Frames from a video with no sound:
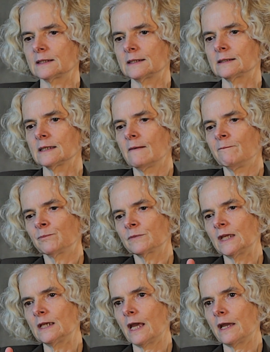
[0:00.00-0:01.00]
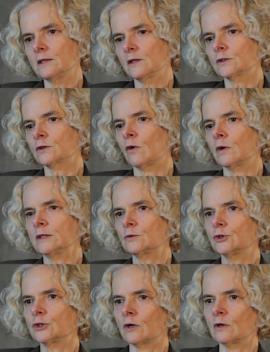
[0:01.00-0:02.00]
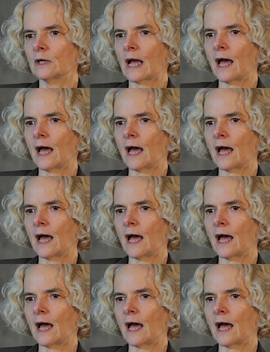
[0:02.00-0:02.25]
these teenagers go into young